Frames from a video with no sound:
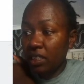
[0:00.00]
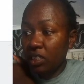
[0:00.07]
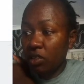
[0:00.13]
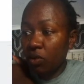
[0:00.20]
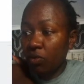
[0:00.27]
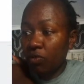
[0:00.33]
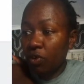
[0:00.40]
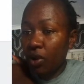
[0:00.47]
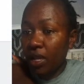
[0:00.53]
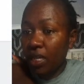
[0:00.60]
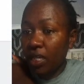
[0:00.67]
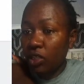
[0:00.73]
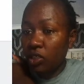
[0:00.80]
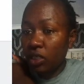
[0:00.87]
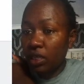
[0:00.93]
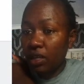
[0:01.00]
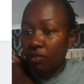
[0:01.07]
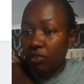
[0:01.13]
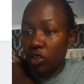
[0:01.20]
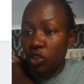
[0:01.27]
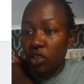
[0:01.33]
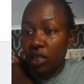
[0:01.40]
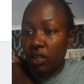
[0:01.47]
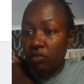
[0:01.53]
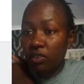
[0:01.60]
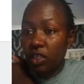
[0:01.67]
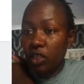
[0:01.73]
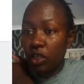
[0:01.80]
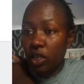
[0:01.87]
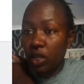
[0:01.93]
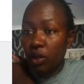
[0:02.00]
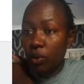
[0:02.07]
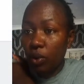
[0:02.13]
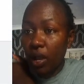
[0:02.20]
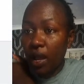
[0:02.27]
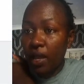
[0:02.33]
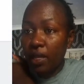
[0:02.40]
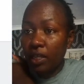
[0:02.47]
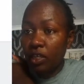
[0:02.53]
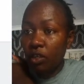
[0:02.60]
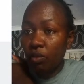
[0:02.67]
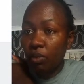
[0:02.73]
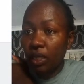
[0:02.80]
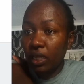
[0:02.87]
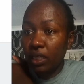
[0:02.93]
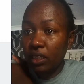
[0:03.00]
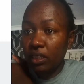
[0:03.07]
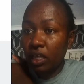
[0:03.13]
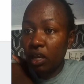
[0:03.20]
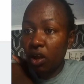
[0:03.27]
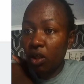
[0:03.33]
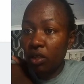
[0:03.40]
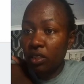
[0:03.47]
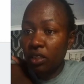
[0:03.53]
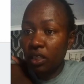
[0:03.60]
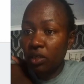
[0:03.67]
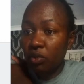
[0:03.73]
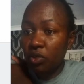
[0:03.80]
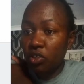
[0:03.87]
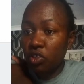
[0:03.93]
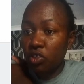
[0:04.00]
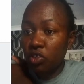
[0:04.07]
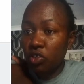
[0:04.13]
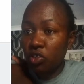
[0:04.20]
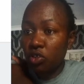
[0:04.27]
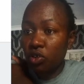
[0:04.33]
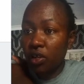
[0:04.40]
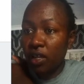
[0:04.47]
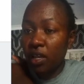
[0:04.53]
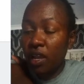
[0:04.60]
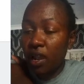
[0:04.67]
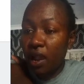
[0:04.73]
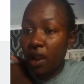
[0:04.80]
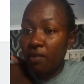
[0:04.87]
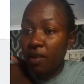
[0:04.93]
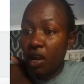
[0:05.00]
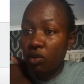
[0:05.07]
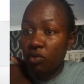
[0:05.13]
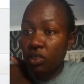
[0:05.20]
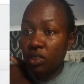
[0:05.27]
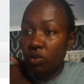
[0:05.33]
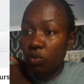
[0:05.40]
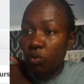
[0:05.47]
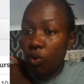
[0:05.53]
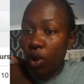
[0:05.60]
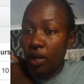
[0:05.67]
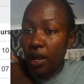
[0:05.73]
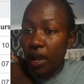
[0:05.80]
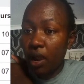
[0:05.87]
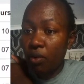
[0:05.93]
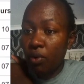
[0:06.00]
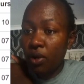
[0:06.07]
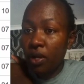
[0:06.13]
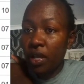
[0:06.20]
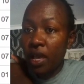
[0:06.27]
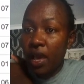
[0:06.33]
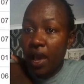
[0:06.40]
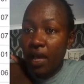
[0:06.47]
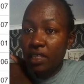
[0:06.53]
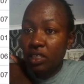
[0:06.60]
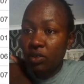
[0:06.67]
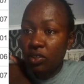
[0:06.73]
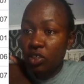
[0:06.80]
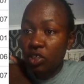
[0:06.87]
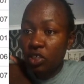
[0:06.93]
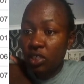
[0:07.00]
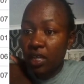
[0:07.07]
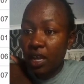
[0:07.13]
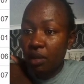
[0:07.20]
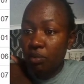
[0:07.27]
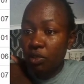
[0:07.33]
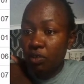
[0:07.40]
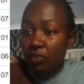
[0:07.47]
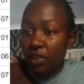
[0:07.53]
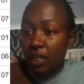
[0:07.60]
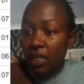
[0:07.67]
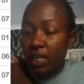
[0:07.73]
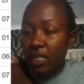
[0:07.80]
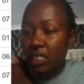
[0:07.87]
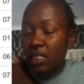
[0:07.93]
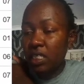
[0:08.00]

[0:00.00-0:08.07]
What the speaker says: So for each and every shift I do, I accumulate a holiday, which is usually around 1 hour, and so it just comes over here.